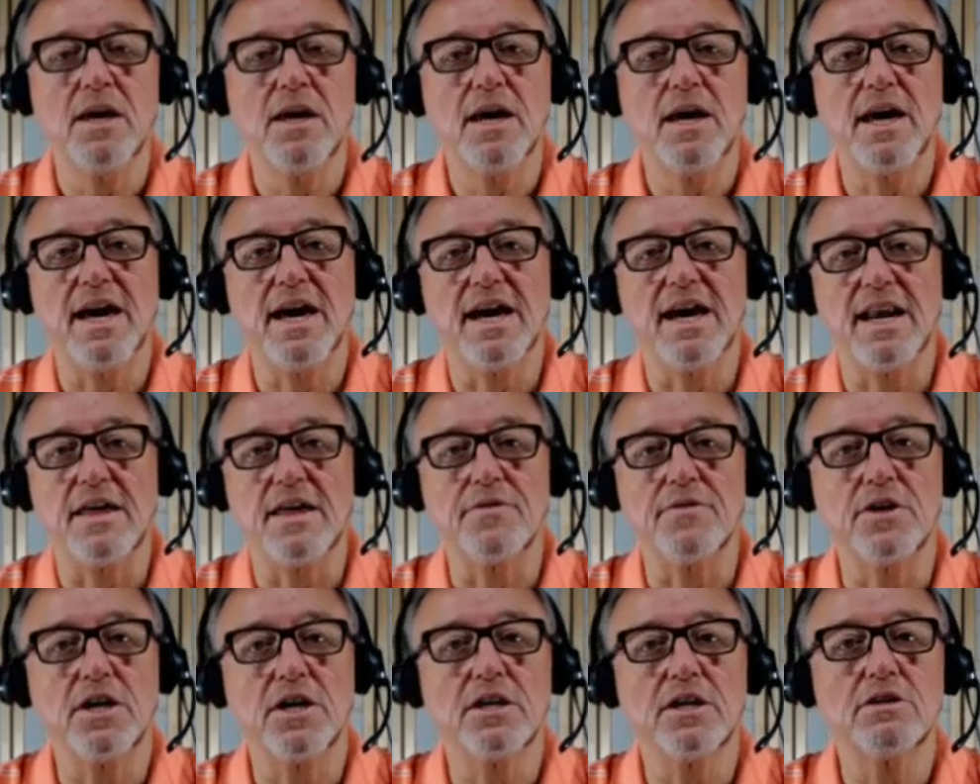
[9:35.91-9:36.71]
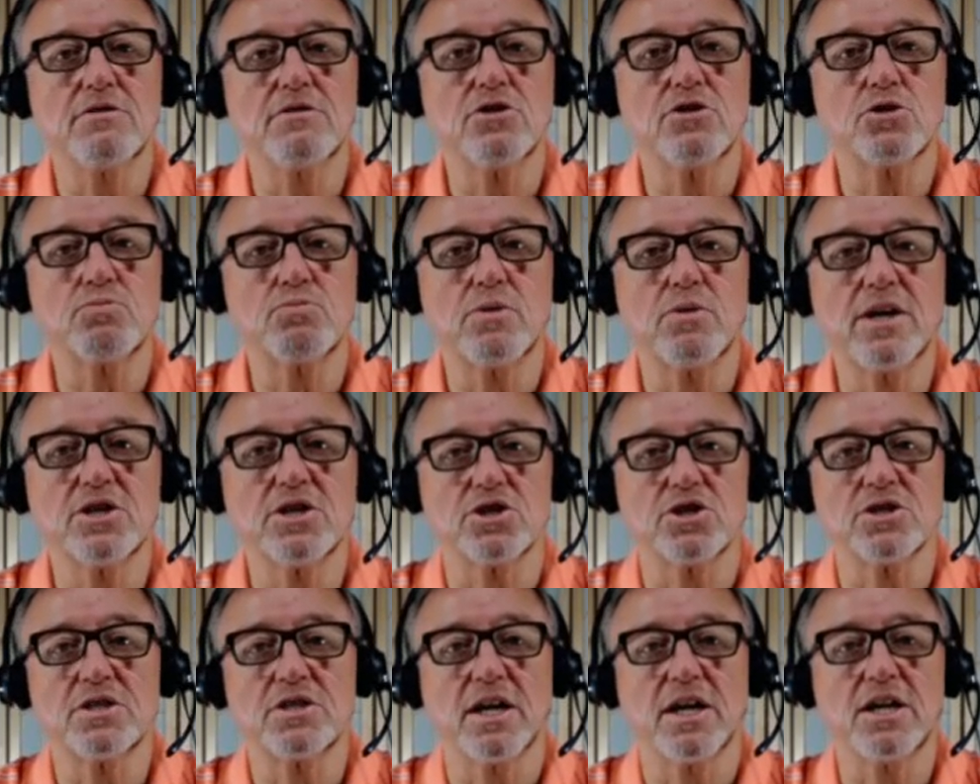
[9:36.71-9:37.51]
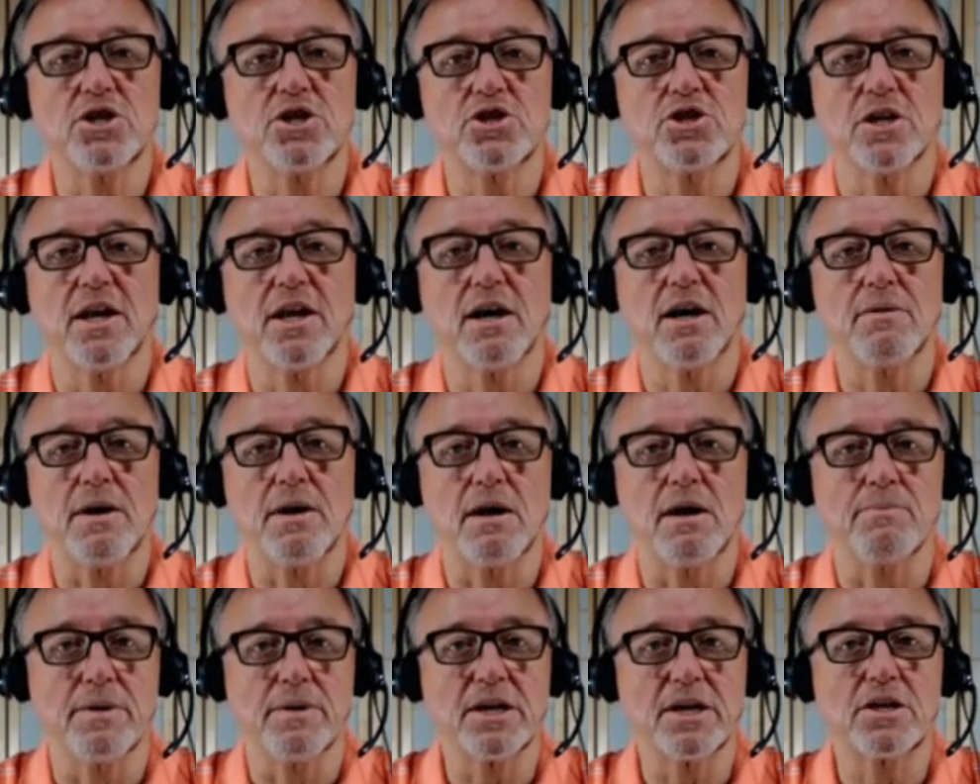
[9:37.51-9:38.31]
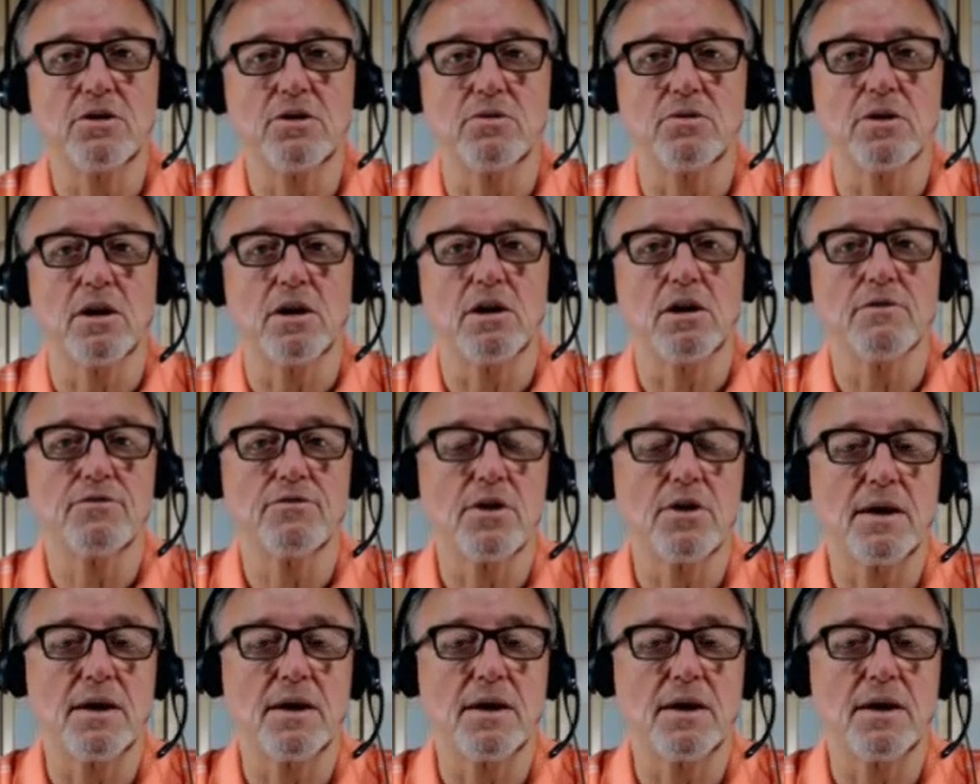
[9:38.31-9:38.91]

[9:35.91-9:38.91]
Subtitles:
And at the end of this presentation, I'll make you an offer.